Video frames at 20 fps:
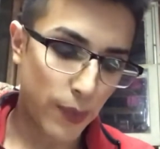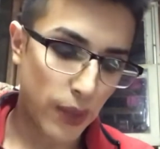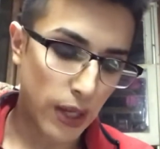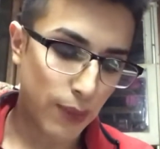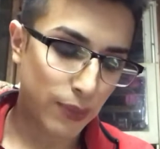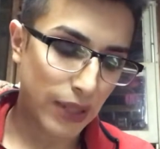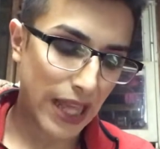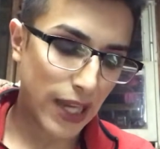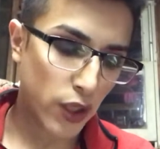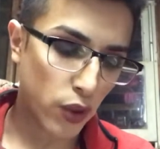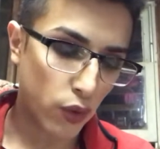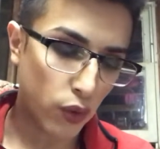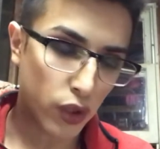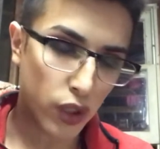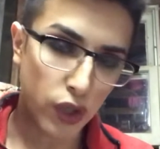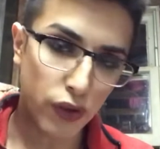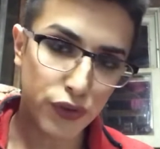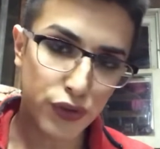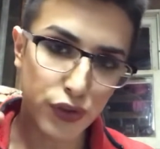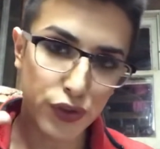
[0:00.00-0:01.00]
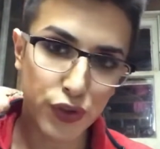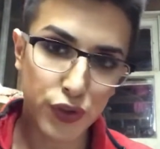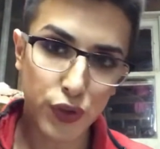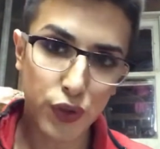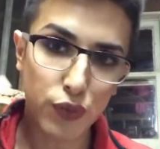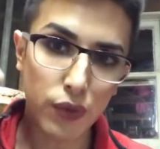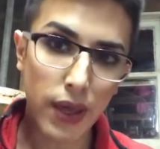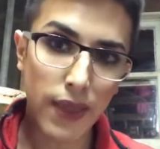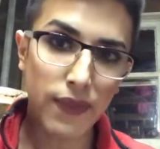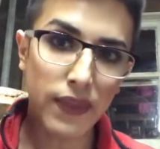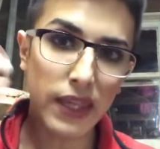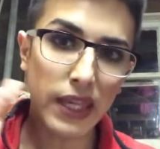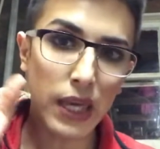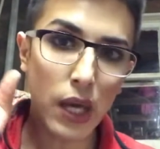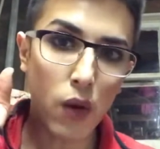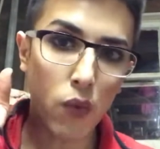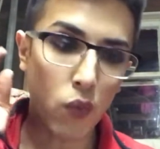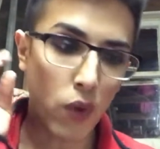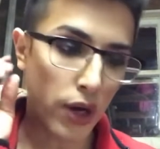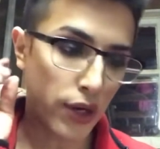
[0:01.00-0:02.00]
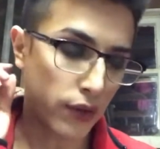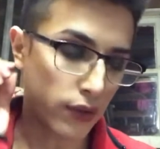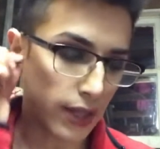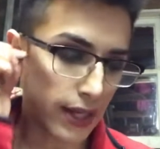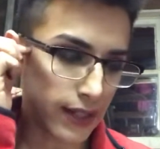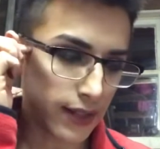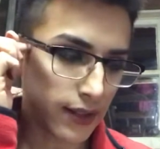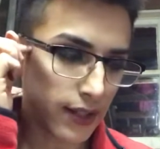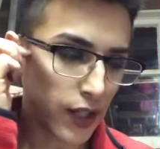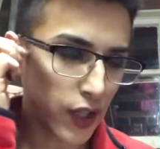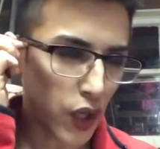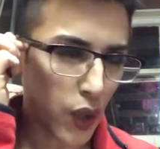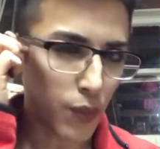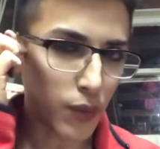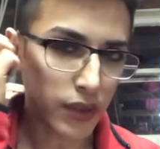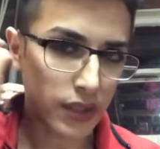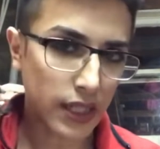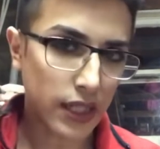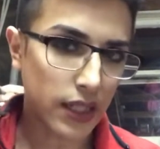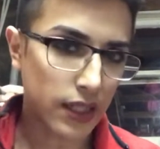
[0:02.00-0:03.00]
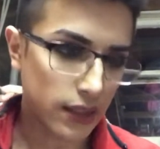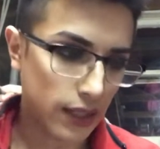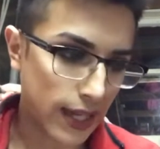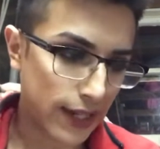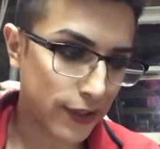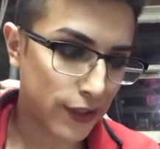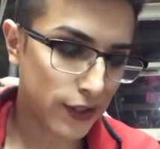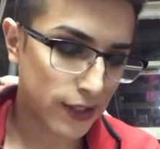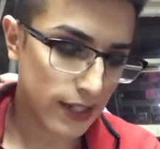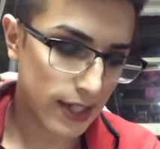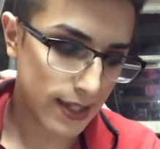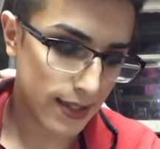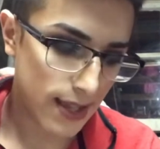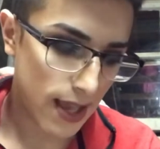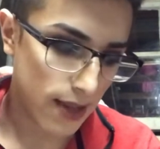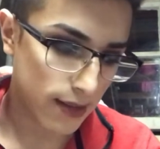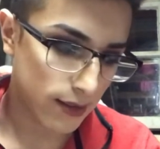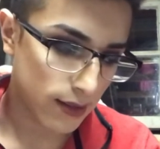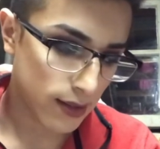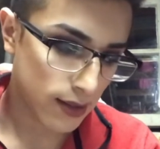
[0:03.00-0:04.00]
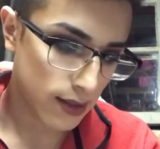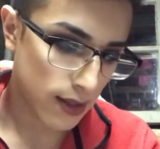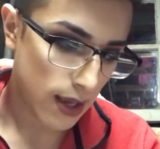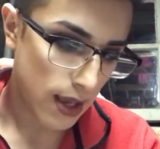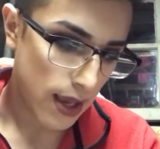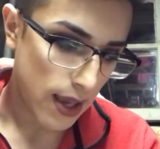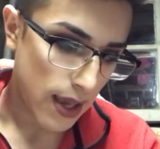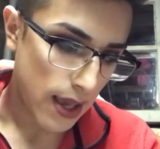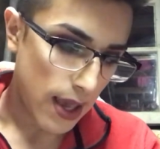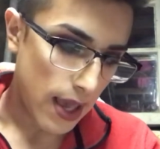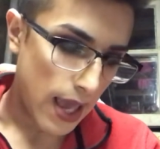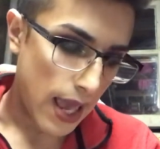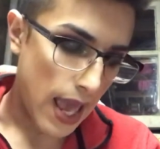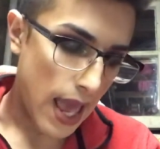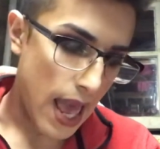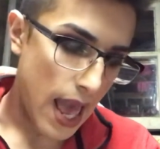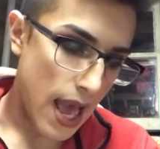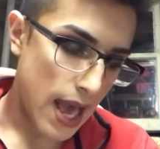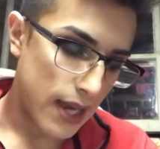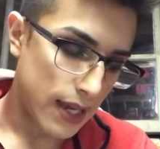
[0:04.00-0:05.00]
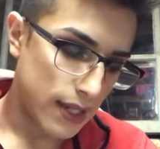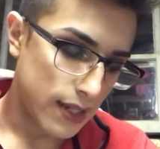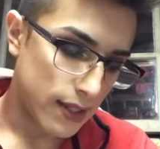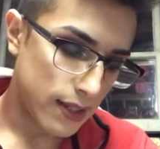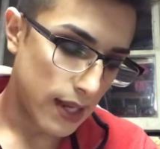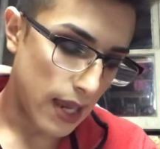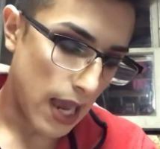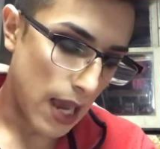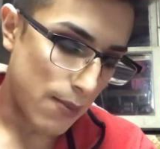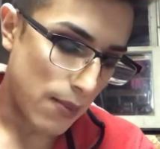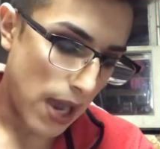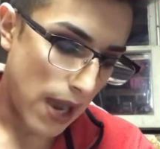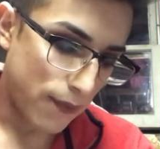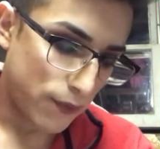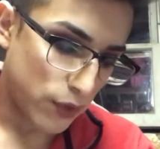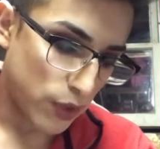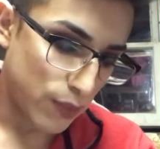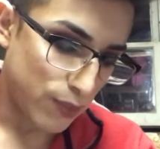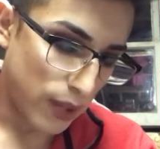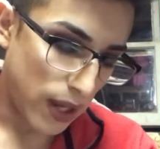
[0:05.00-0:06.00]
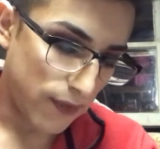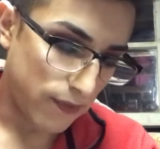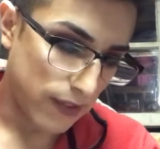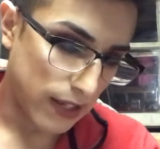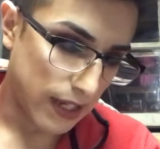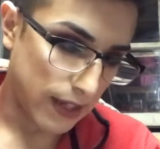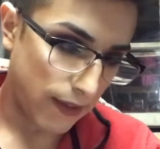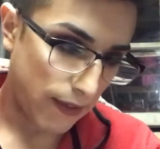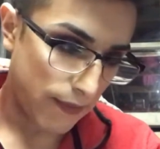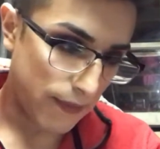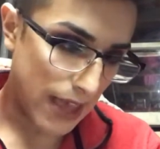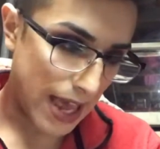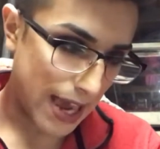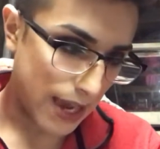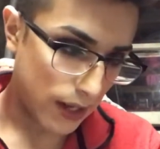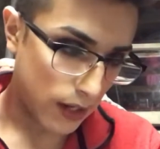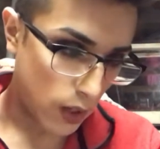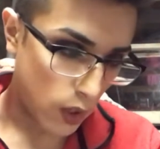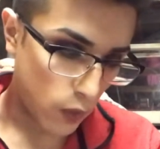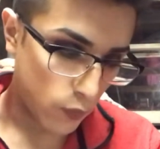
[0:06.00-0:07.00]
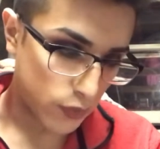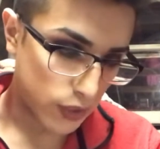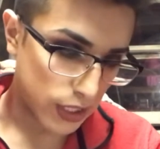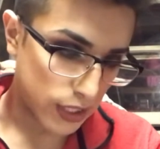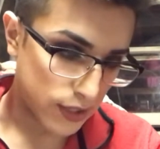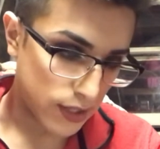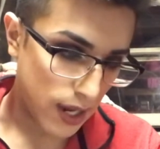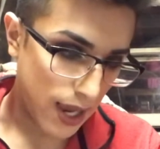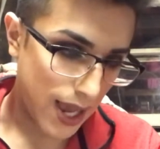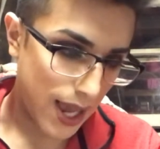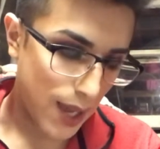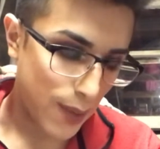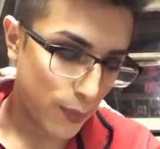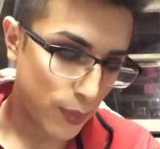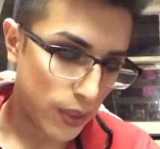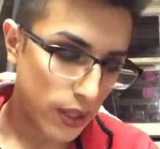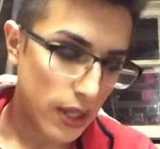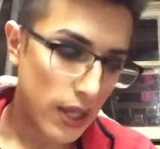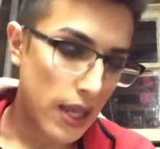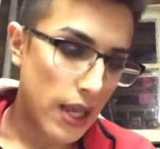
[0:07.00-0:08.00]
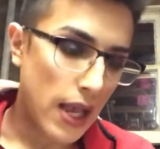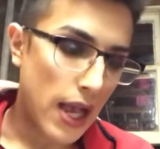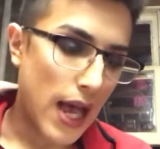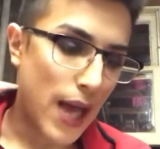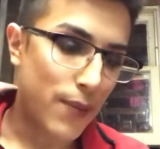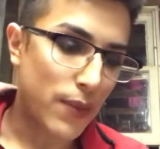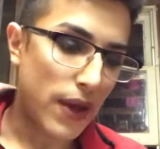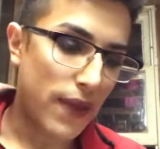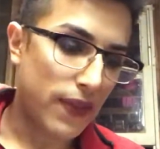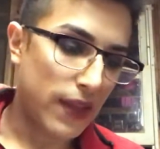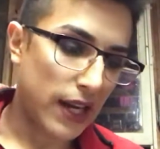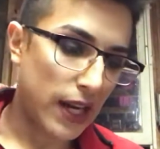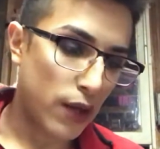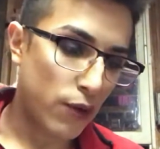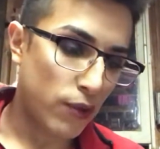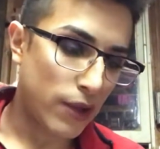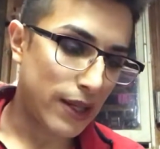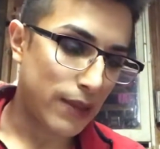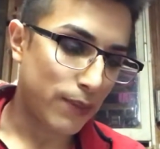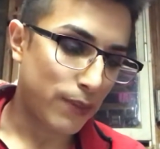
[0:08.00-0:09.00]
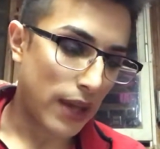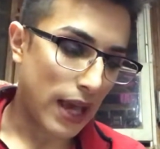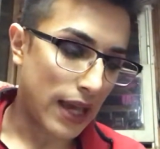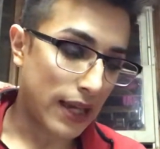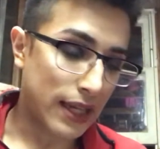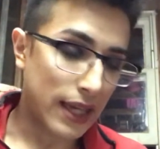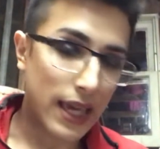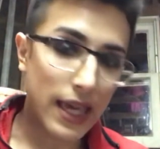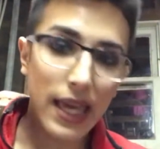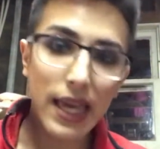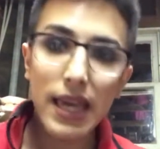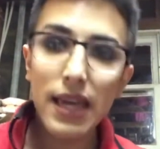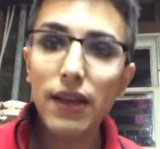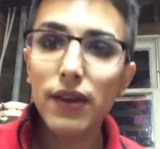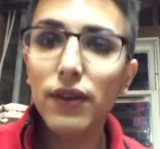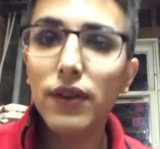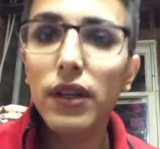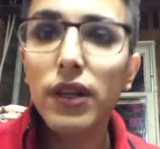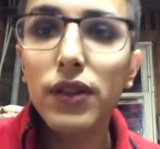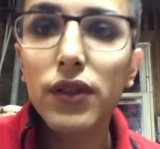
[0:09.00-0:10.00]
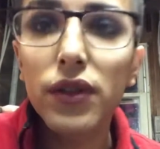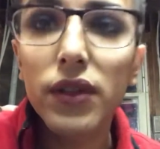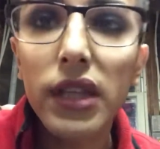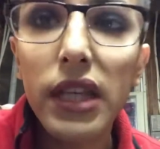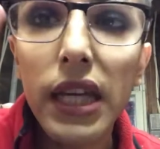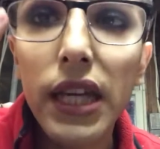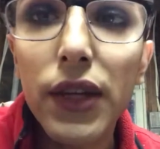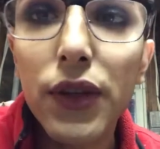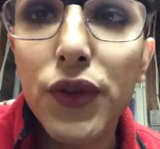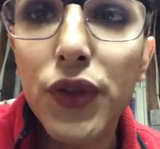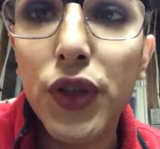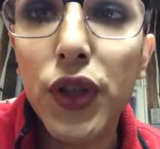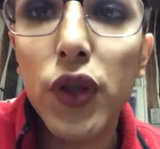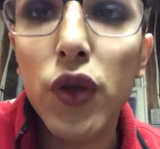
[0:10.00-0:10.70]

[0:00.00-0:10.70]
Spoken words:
Black Hole closer to the waterline, like almost like a liner in a sense. And after buffing that over the top, then I went back in to the inner